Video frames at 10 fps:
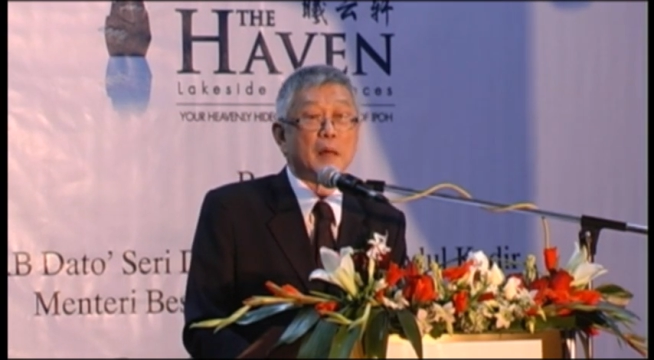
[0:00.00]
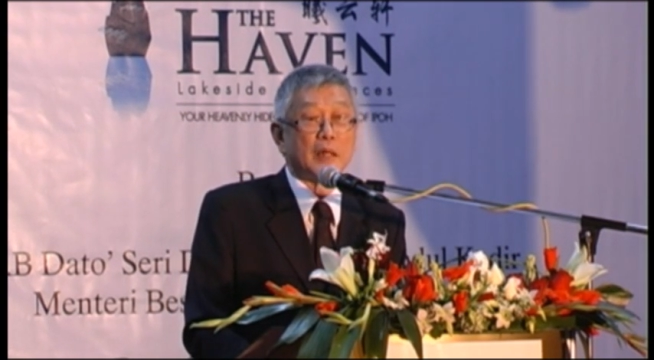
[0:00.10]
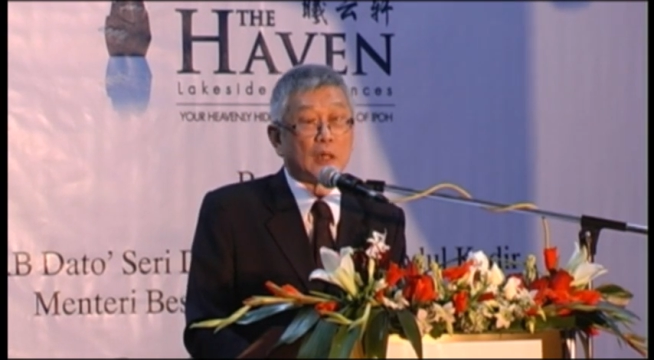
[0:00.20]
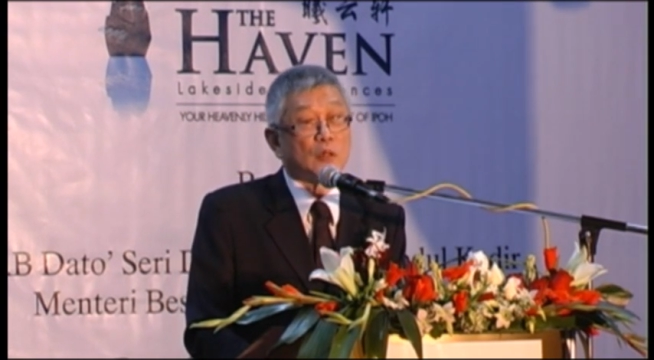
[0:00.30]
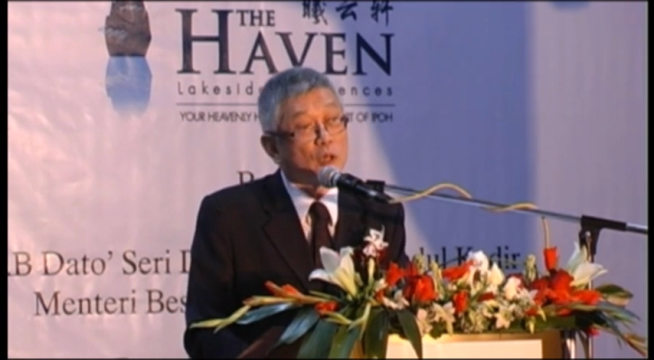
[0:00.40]

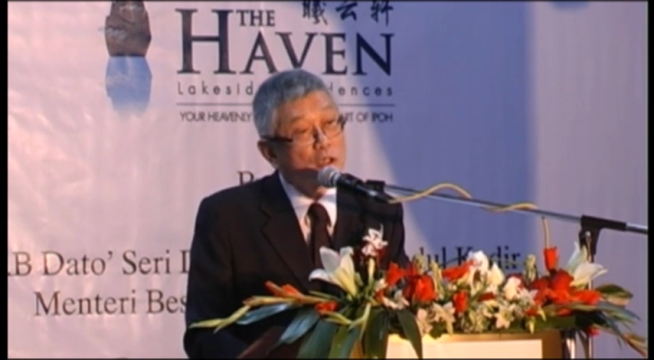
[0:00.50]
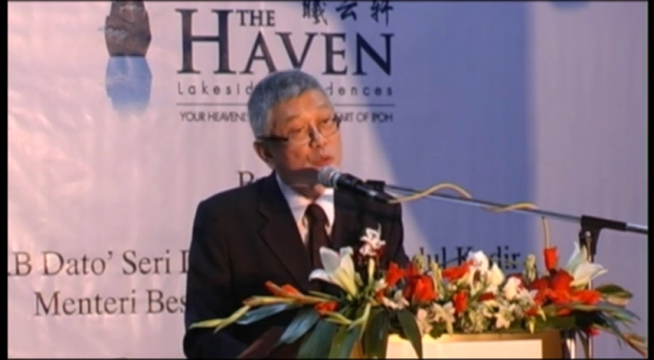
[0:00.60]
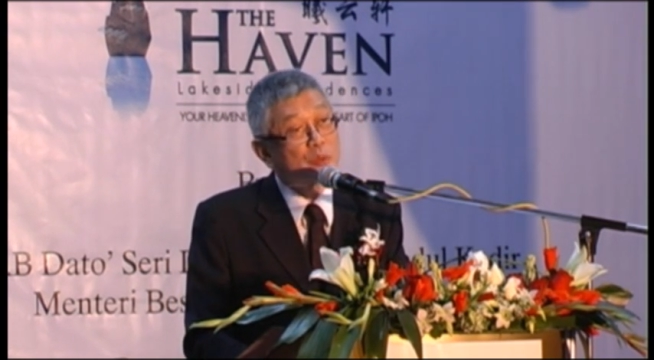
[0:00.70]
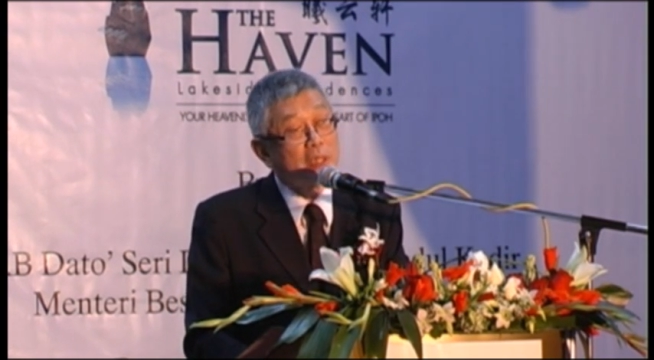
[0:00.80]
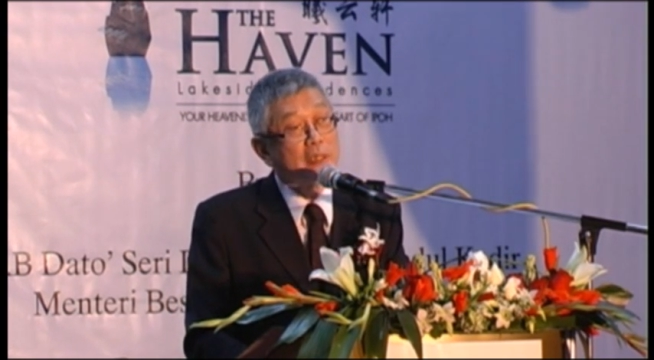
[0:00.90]
They go to
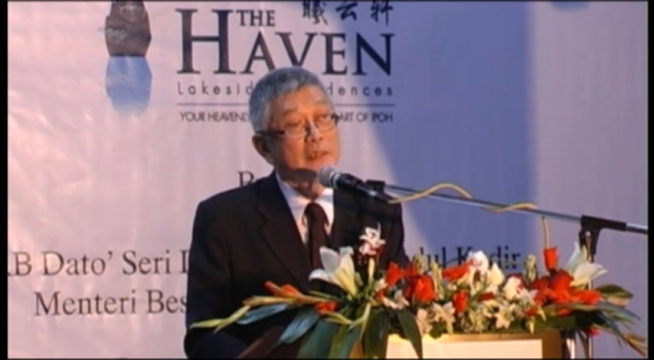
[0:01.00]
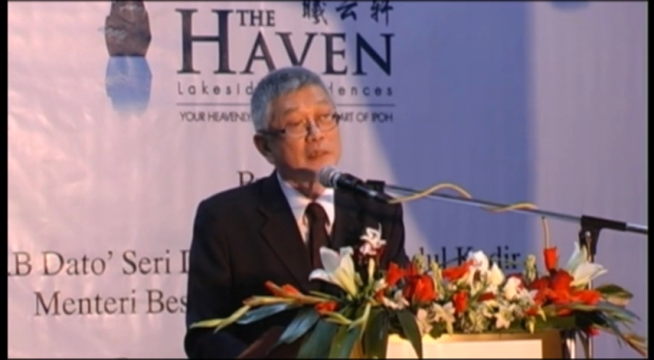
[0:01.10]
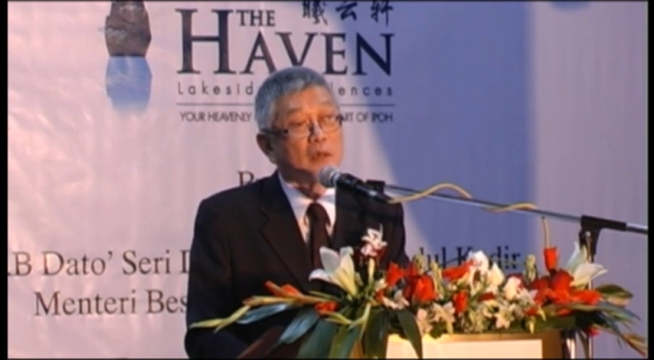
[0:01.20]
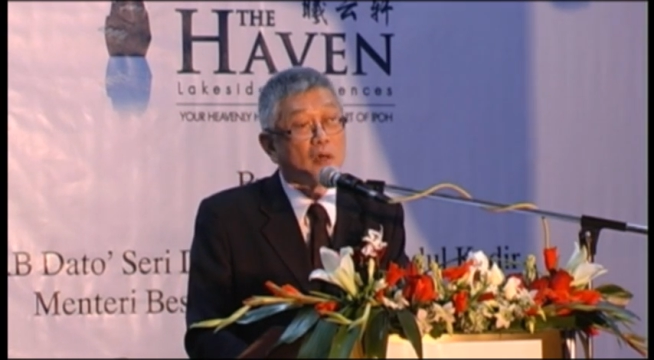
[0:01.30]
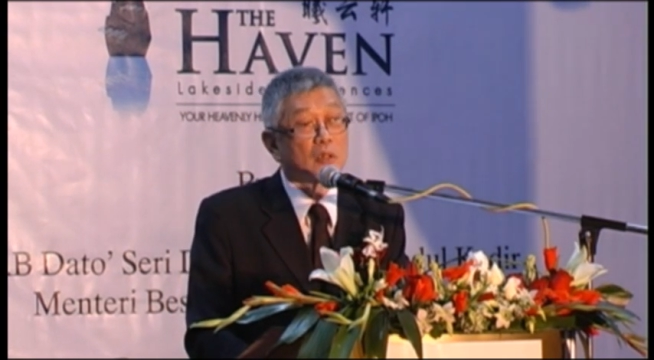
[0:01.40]
Australia,
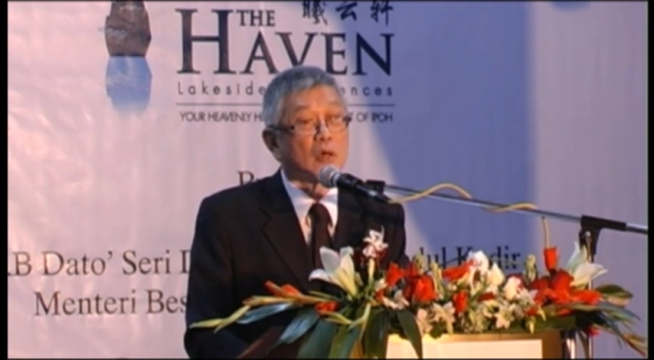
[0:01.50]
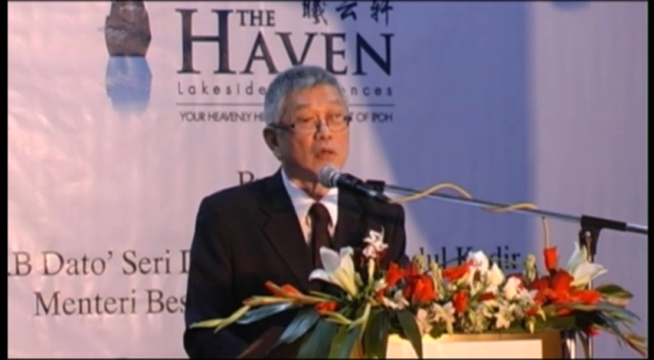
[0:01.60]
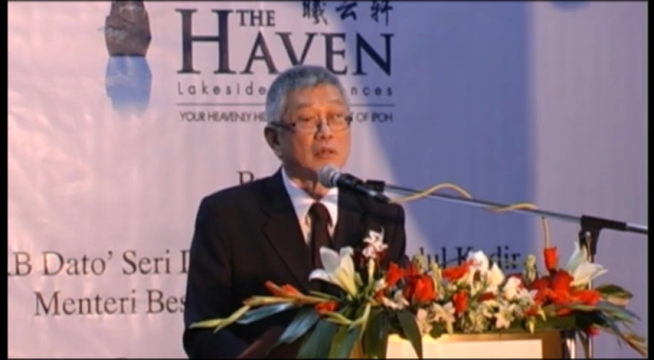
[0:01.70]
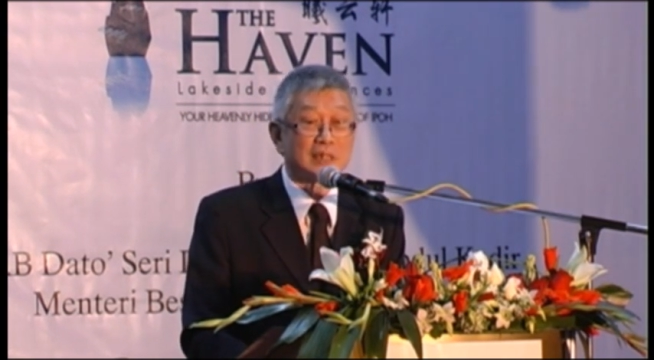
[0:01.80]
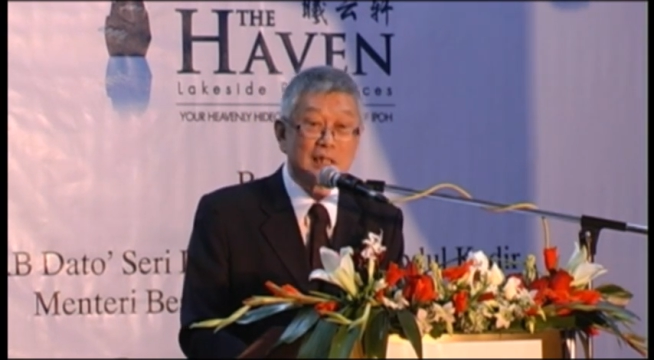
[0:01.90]
Hong
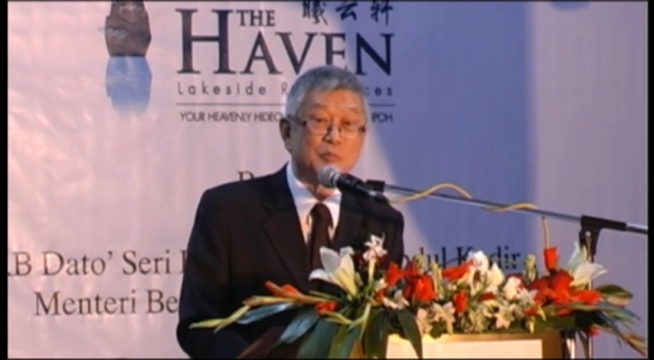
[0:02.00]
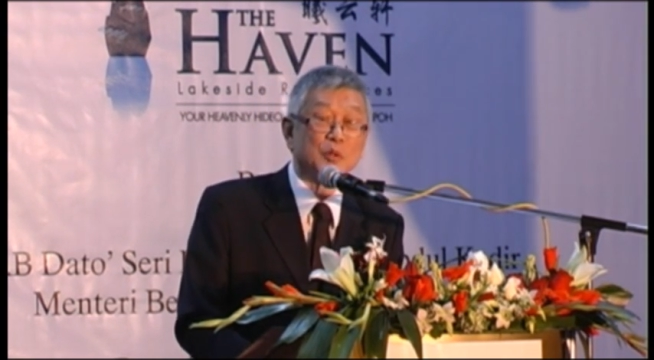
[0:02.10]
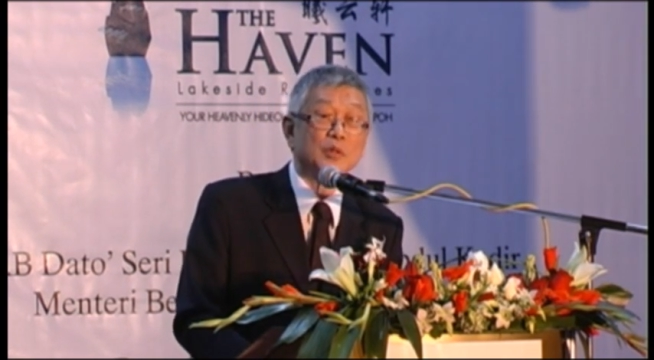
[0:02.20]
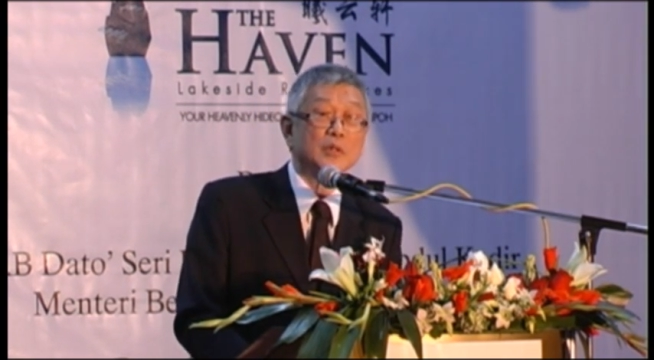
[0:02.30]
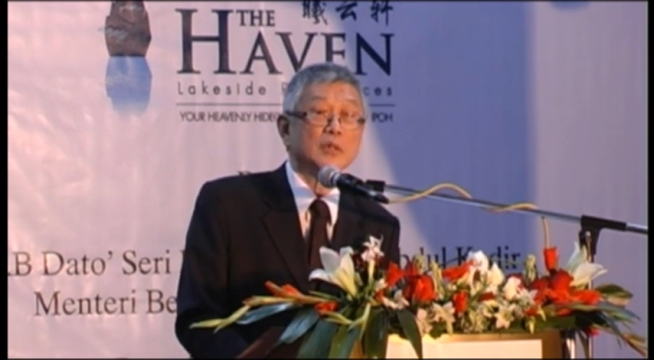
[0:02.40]
Kong,
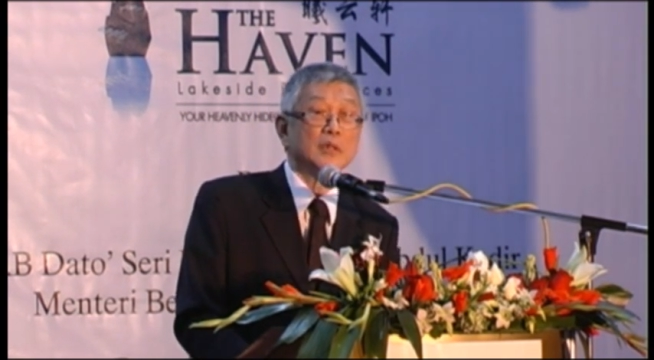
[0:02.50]
Singapore,